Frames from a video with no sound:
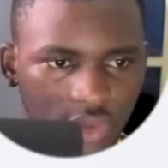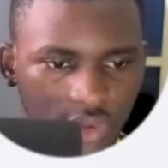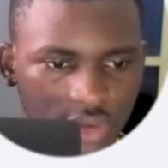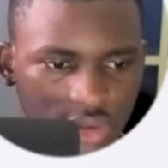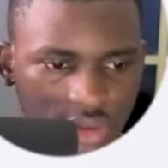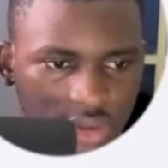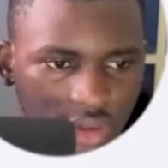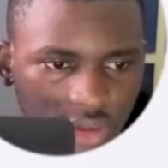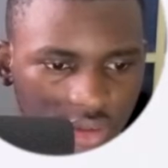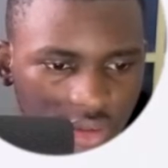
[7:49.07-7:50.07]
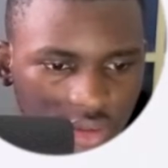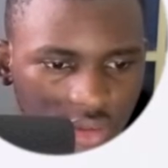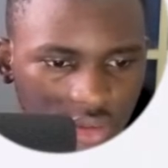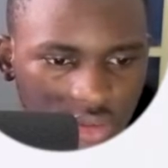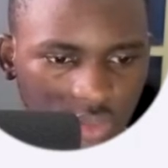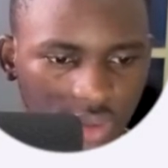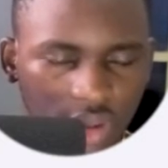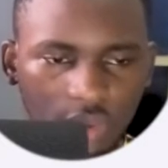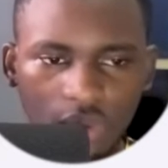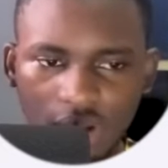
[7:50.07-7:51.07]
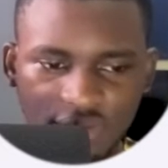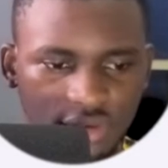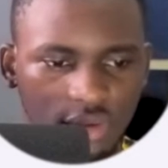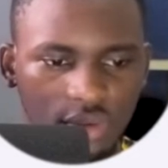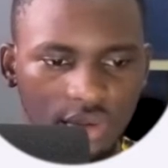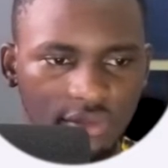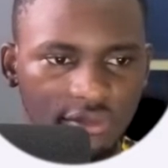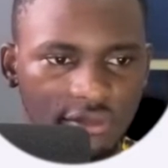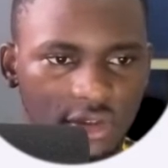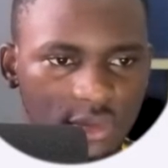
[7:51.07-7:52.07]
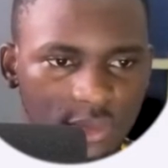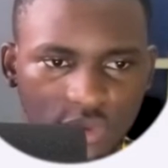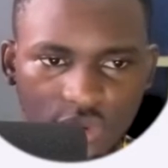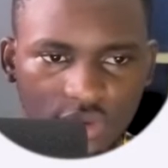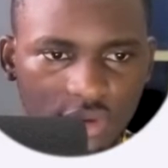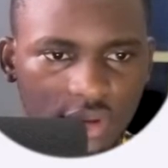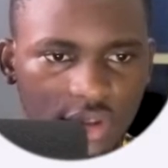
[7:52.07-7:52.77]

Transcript: see it here this is we can go live here on facebook easy